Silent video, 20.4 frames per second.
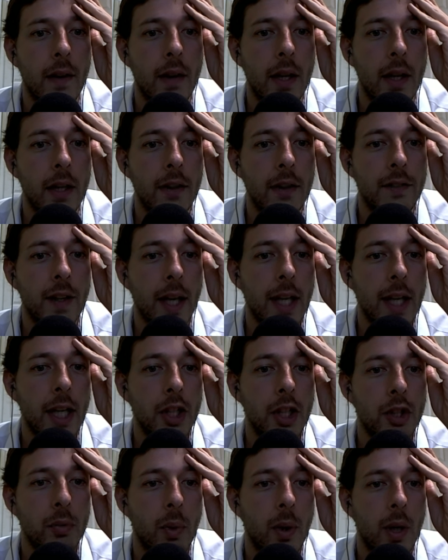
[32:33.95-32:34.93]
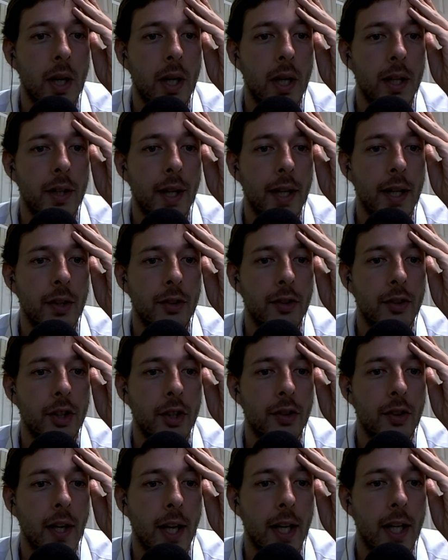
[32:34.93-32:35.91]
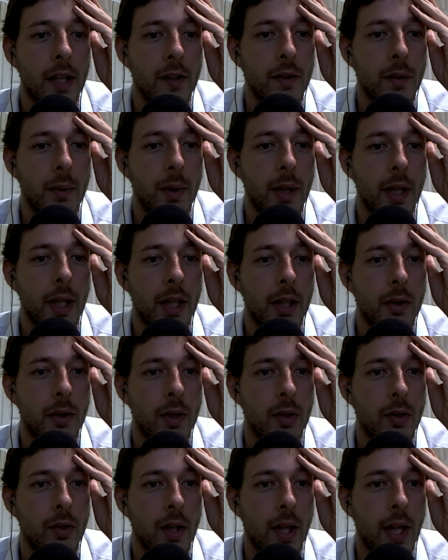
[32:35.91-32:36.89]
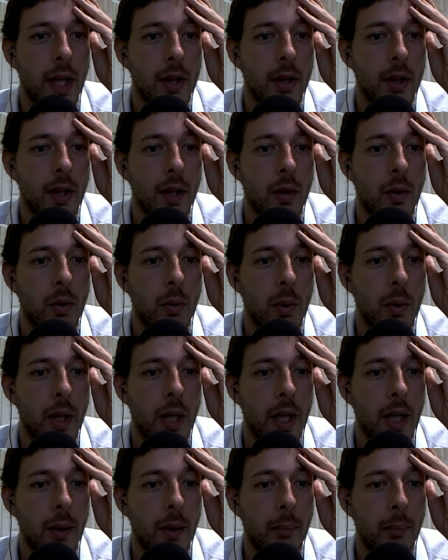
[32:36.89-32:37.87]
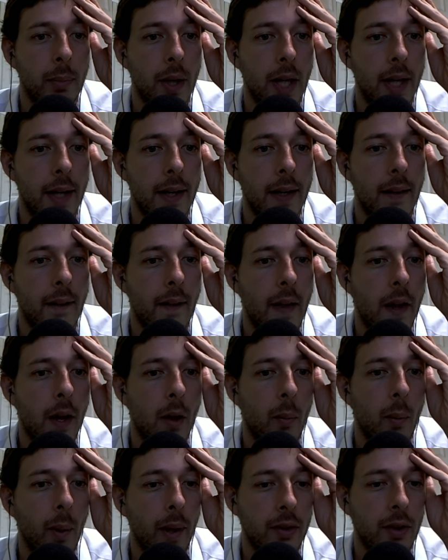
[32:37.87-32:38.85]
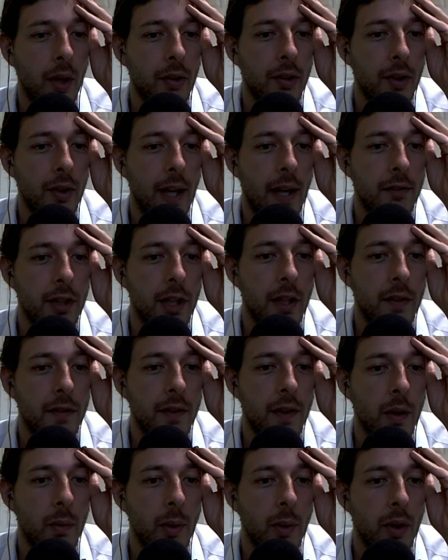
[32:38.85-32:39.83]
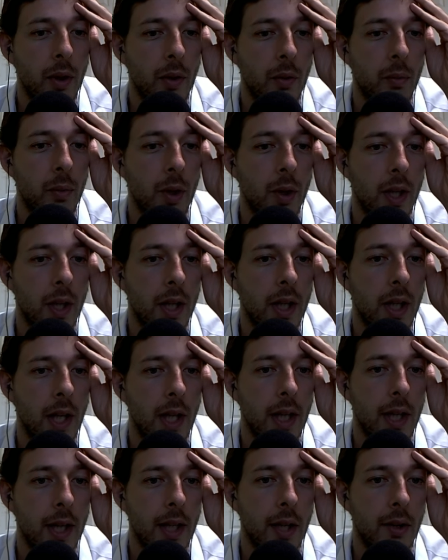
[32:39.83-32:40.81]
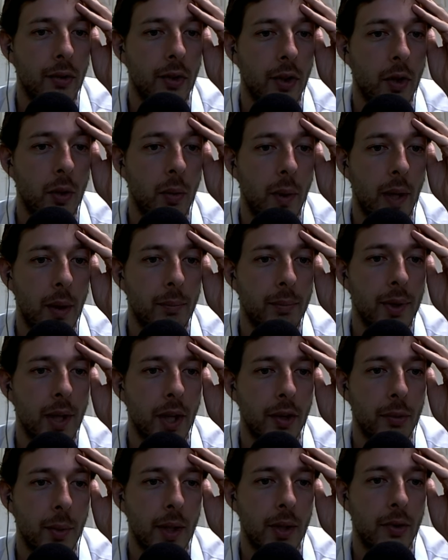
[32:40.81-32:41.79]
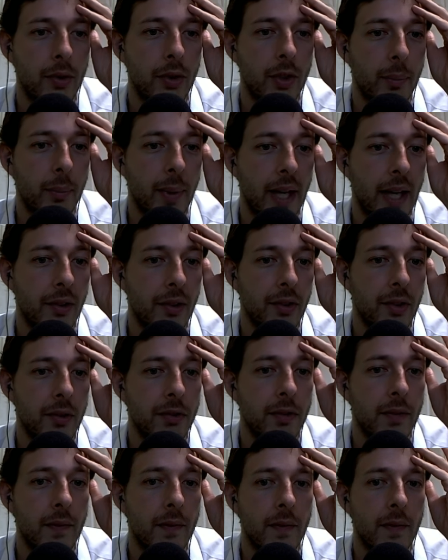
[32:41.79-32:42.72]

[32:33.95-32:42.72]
If knight h1, then it's just knight f3. You can sack the queen, but white doesn't have enough here with a rook and knight against the queen. Plus, white's still passive.